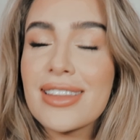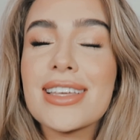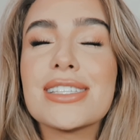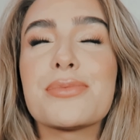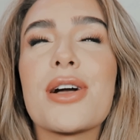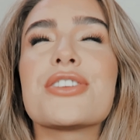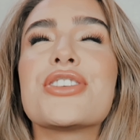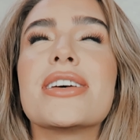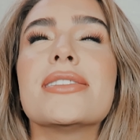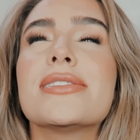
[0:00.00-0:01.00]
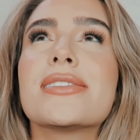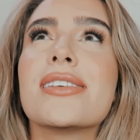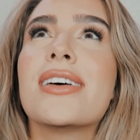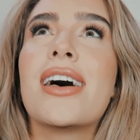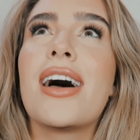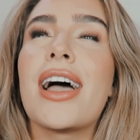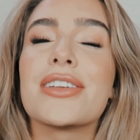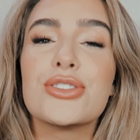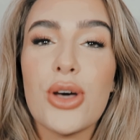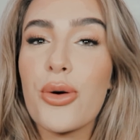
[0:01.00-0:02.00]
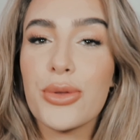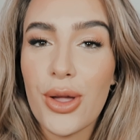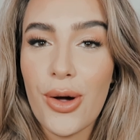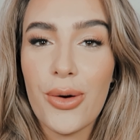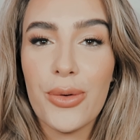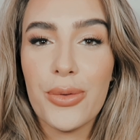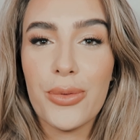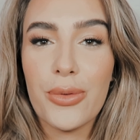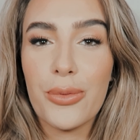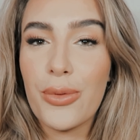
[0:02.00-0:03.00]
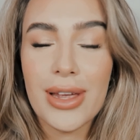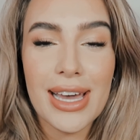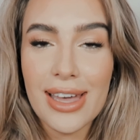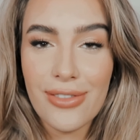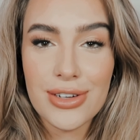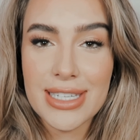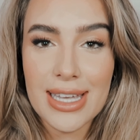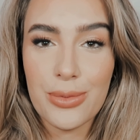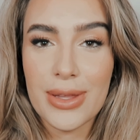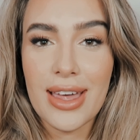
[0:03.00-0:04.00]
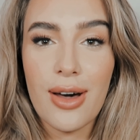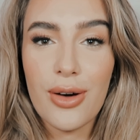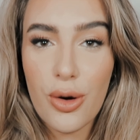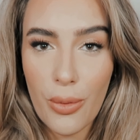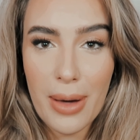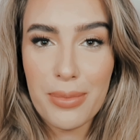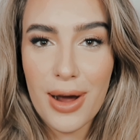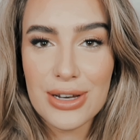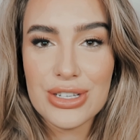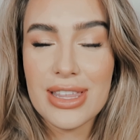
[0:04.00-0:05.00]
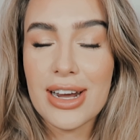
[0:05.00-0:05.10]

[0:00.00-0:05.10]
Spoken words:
These brushes, I don't know what I ever did without a wet brush.